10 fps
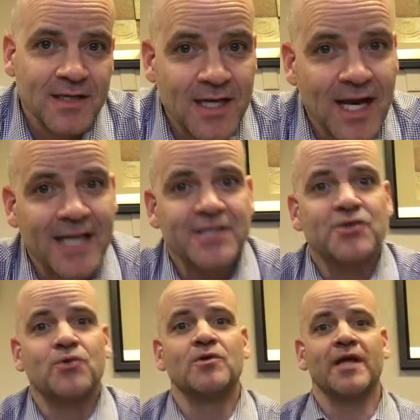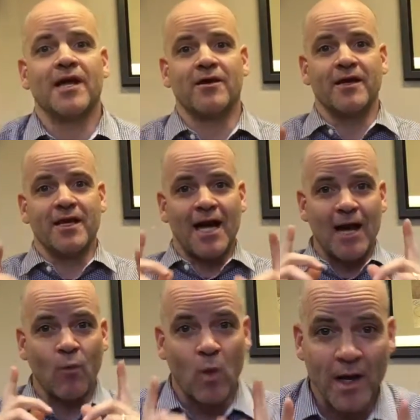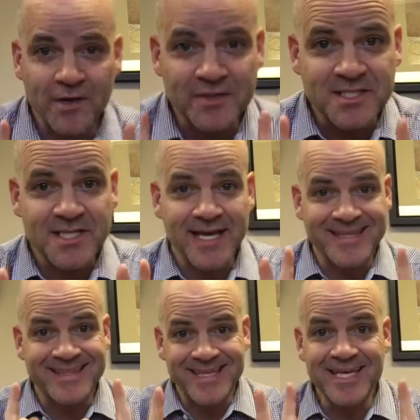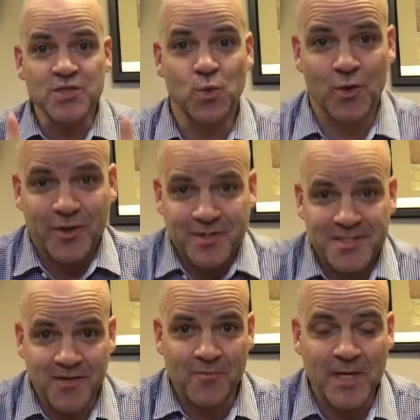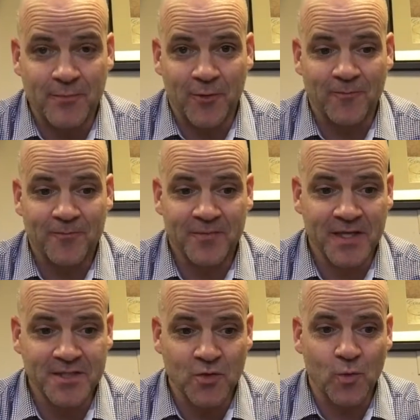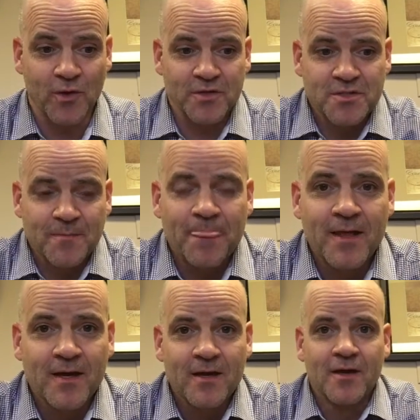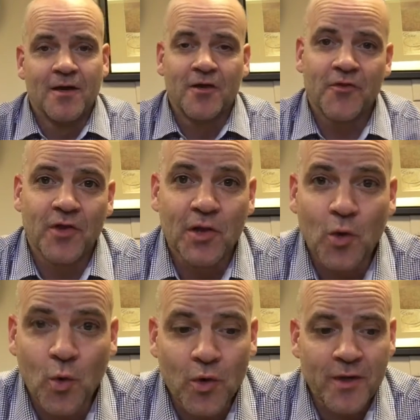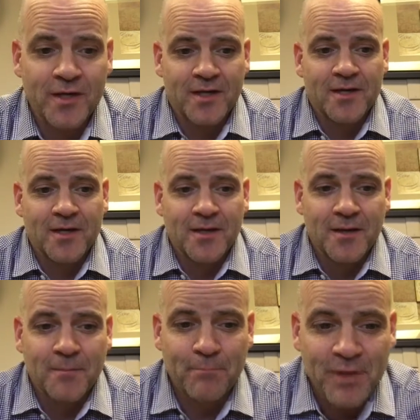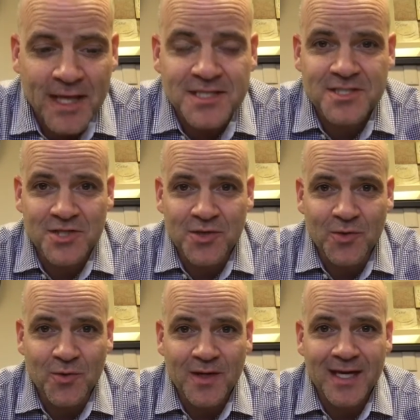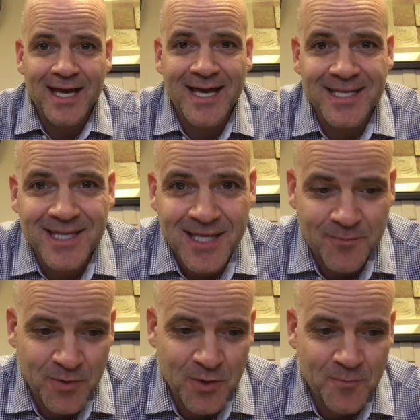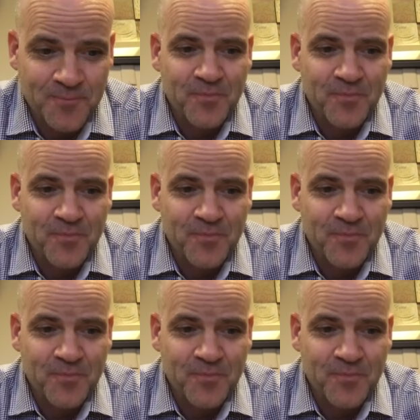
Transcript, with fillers: God told Aaron, I want you to say these words to the people. These are the words The Lord bless you and keep you.